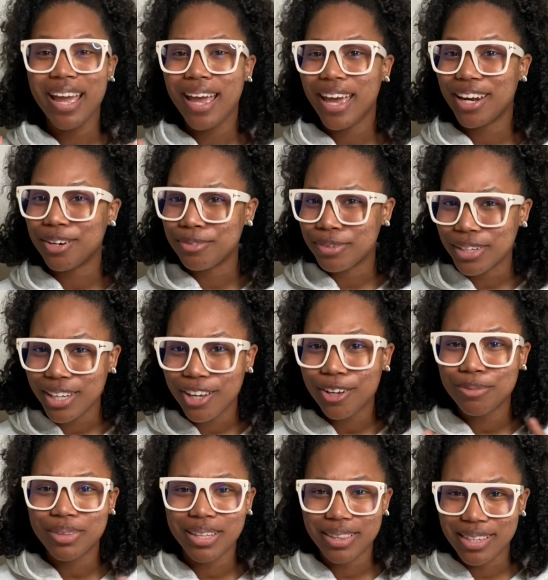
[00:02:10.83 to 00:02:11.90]
And I really
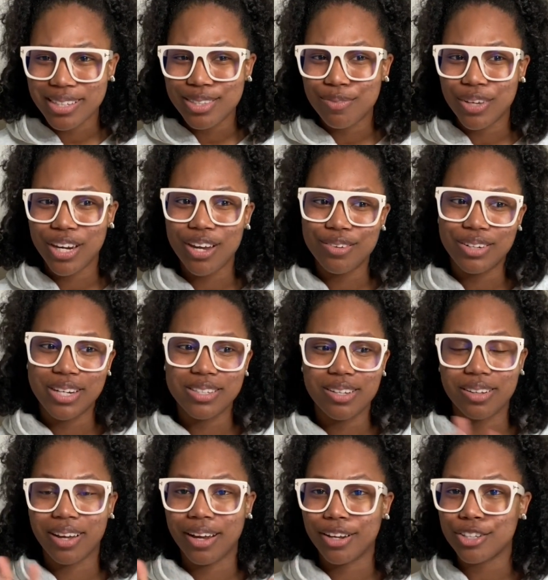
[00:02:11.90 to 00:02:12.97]
hope that this video doesn't
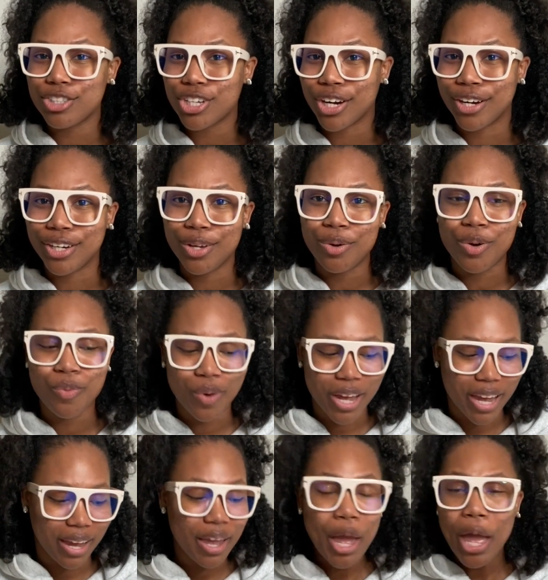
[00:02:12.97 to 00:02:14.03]
like turn you
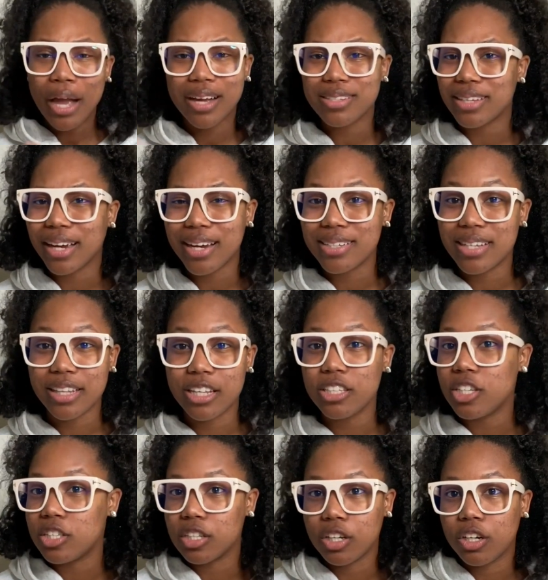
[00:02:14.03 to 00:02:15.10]
away, because like I said, this
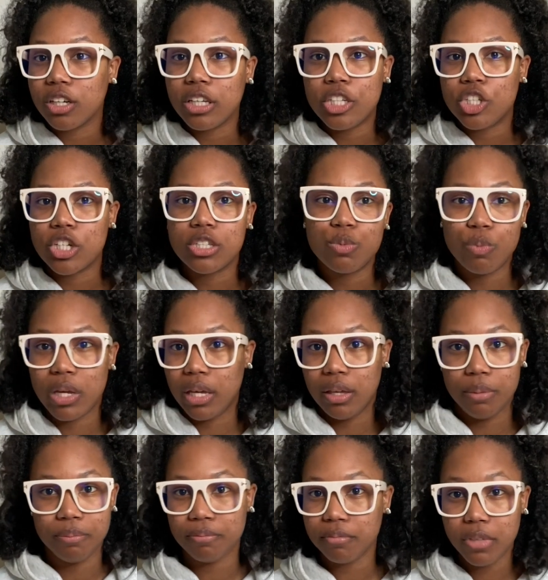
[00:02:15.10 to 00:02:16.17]
is literally just me,
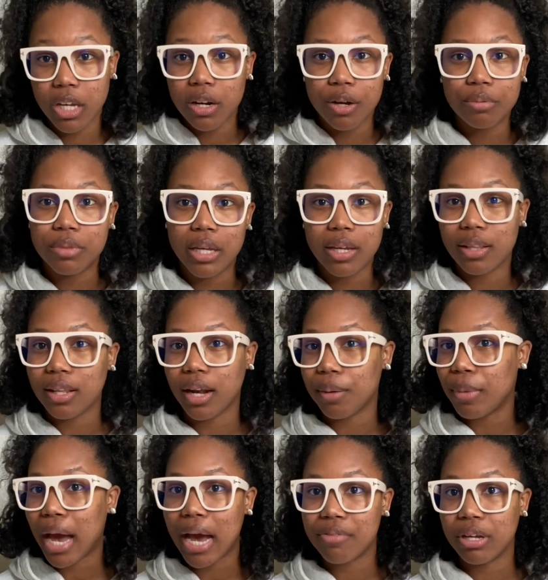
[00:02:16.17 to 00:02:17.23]
thinking that I'm
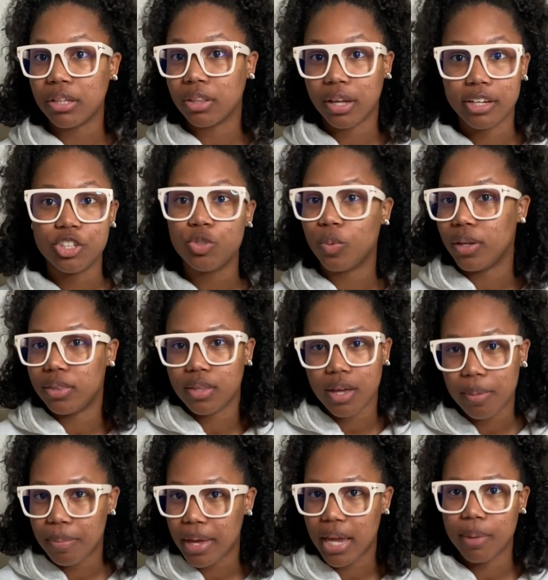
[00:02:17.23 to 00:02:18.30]
having lunch with a
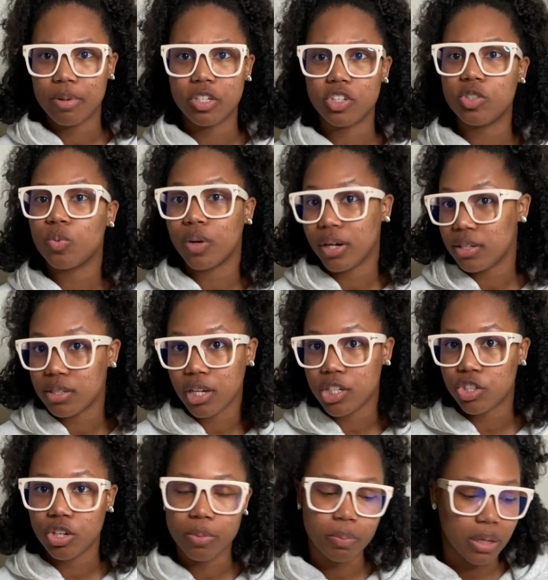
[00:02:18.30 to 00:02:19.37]
babe and just wanting to get
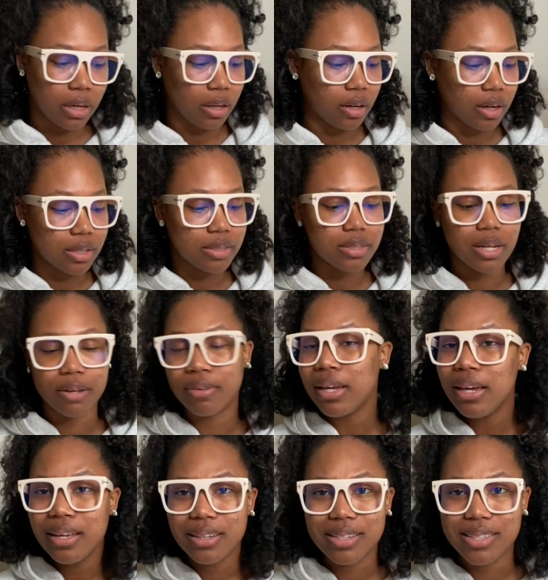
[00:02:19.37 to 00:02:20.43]
your opinion on stuff.
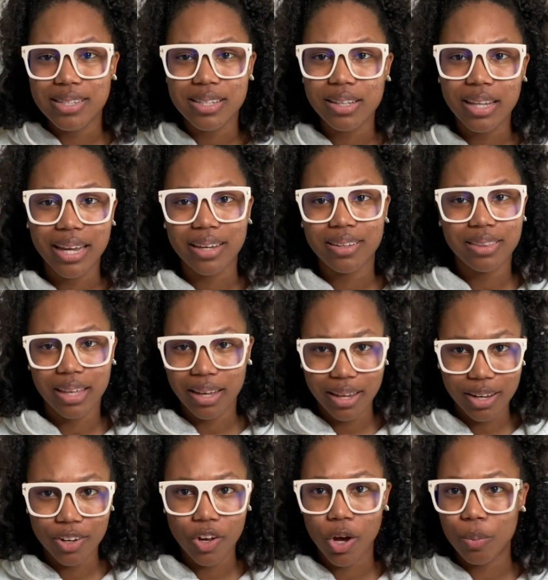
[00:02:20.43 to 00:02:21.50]
This isn't like the
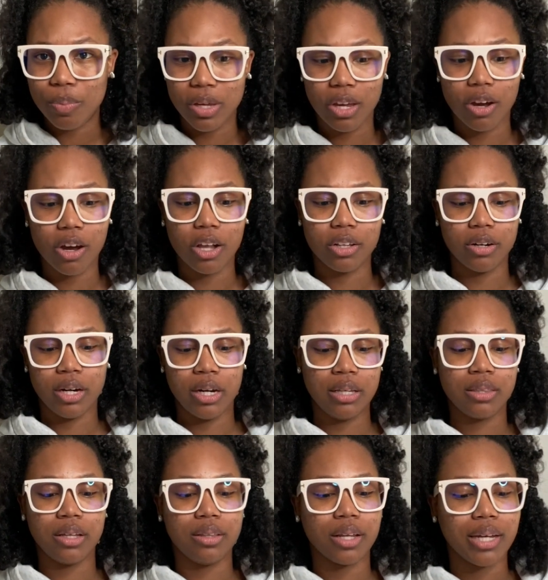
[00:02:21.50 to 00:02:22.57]
end all be all or
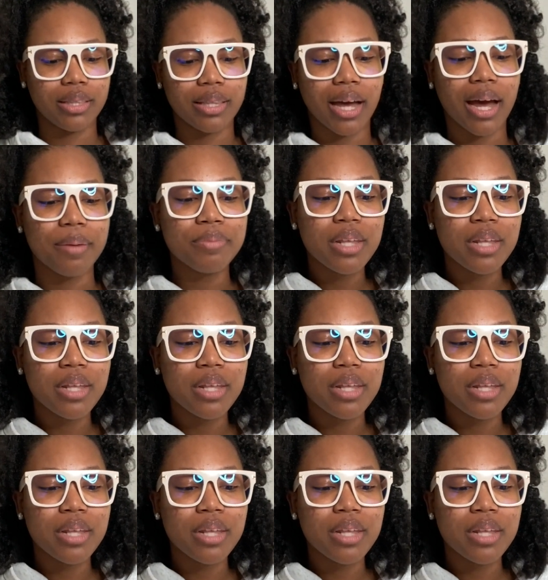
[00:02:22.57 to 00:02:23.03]
anything like that.